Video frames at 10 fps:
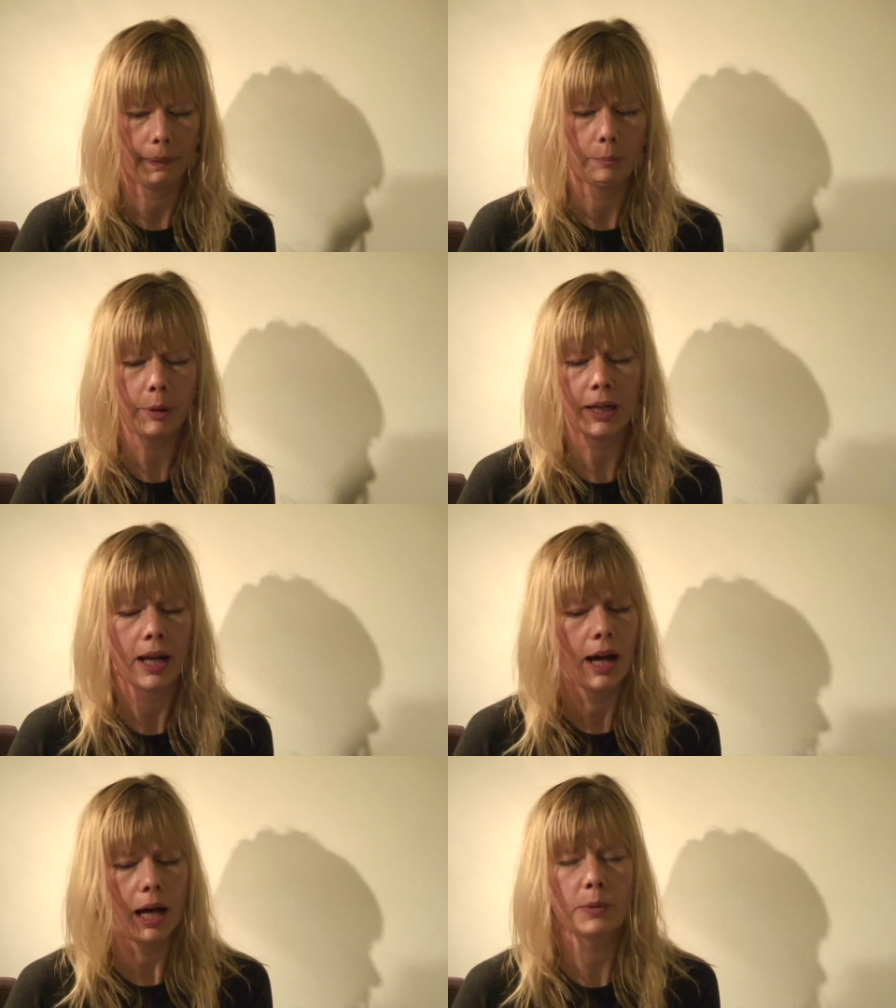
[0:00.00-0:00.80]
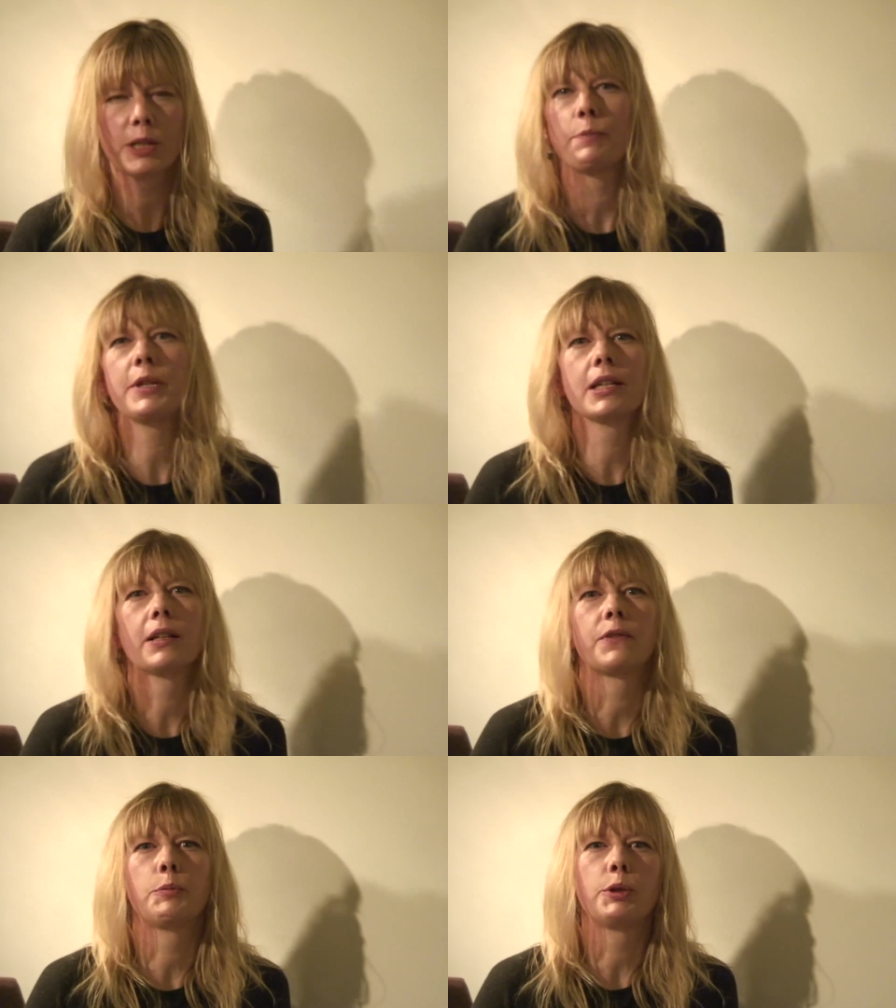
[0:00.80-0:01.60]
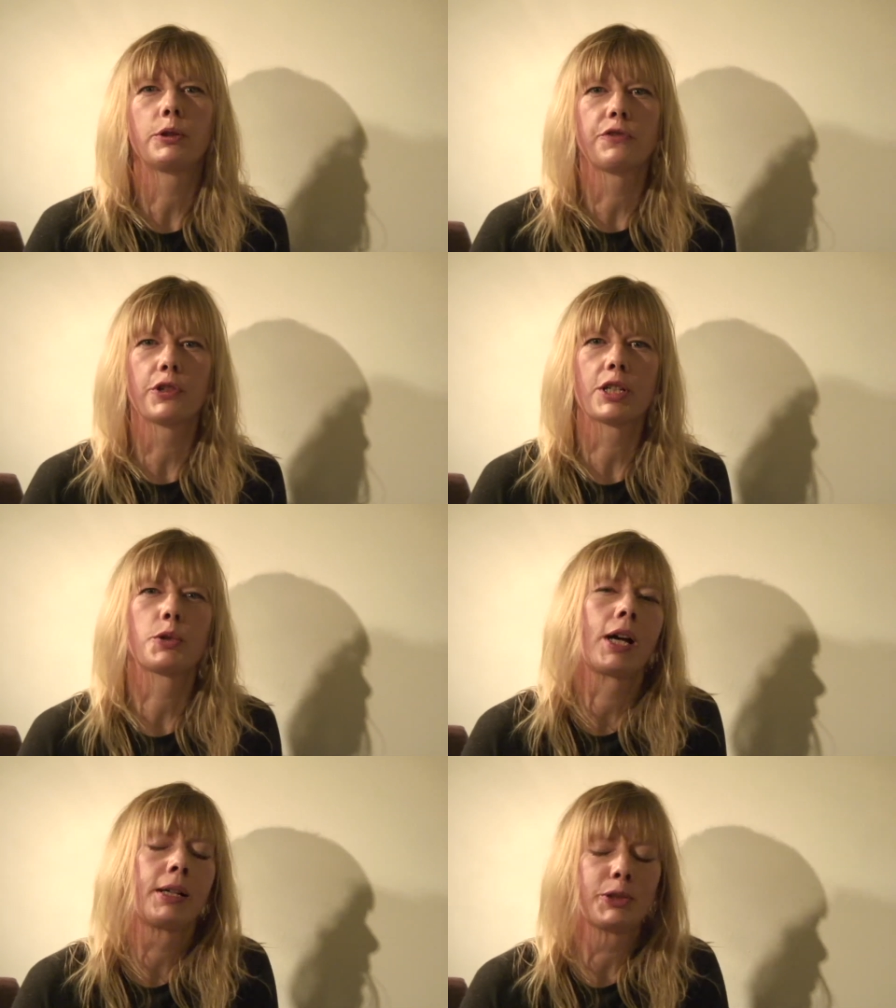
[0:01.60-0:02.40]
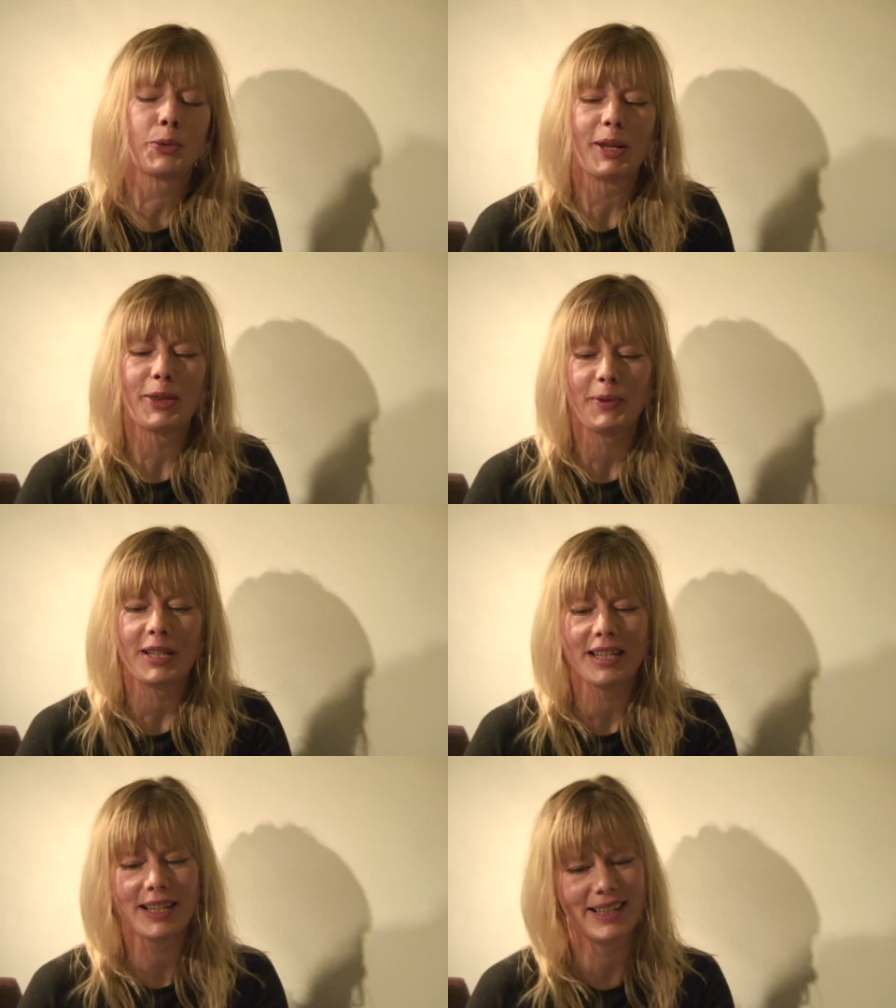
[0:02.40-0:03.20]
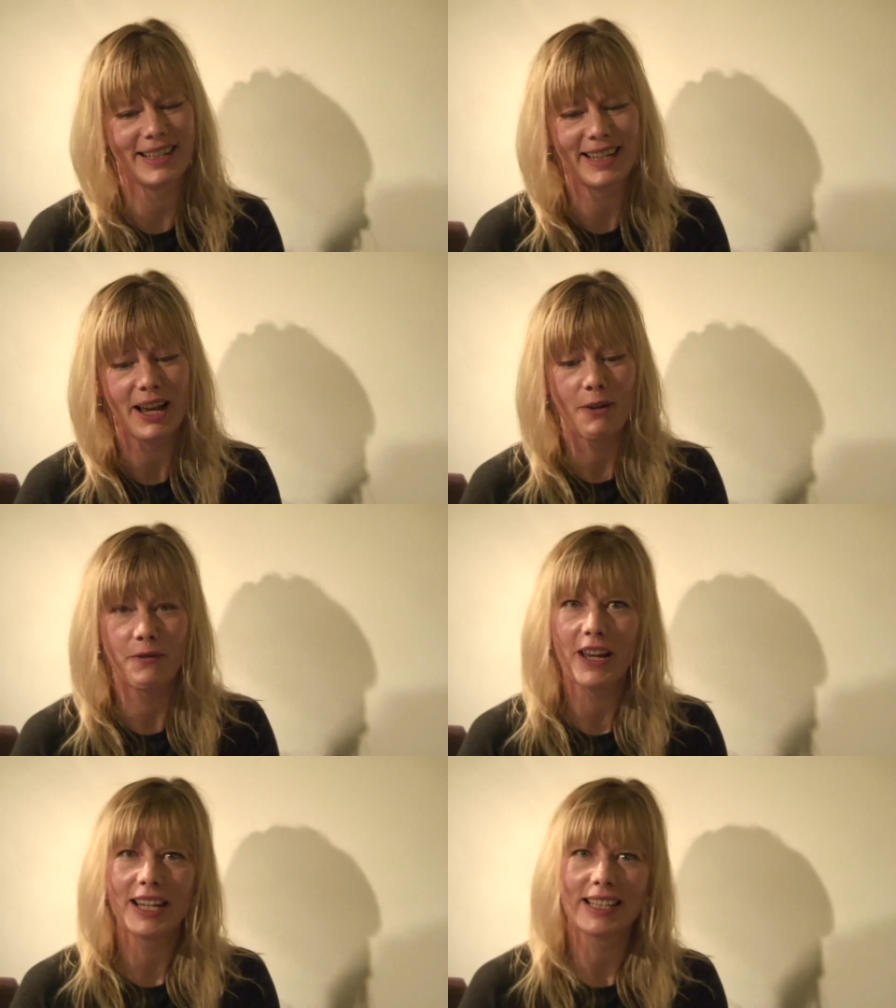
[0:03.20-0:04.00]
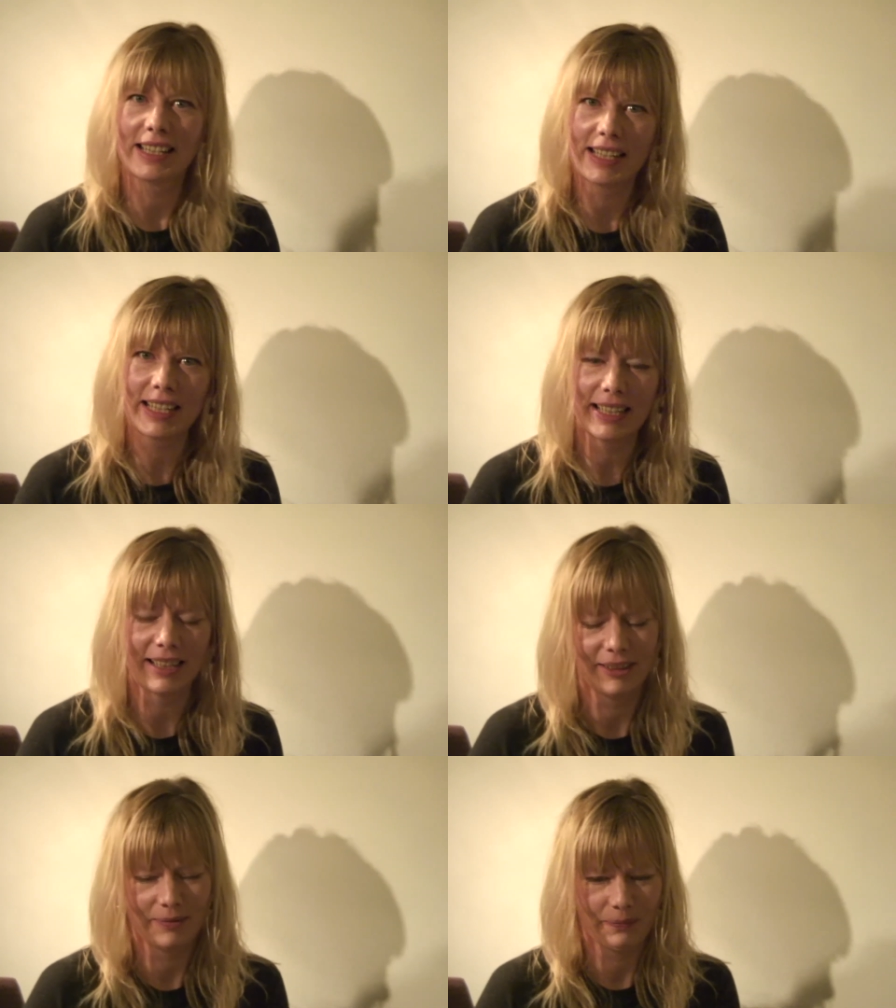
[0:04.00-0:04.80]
But I was speaking of the Buehler Versatile 2360, Phase D,